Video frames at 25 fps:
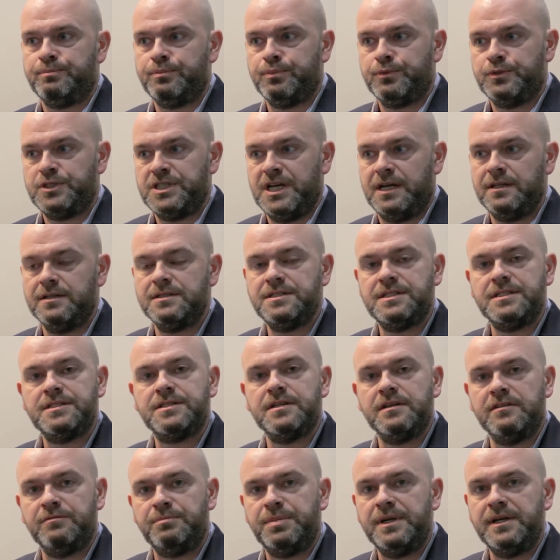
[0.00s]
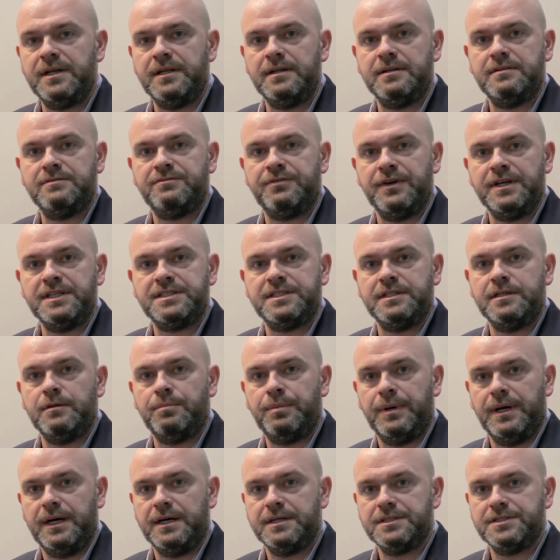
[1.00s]
challenges that have been faced in the
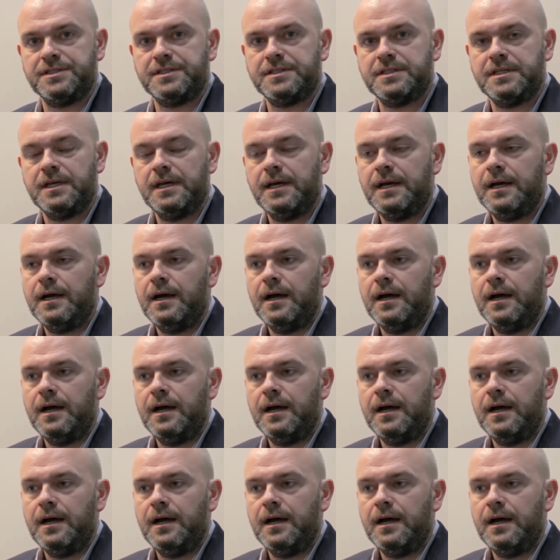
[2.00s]
past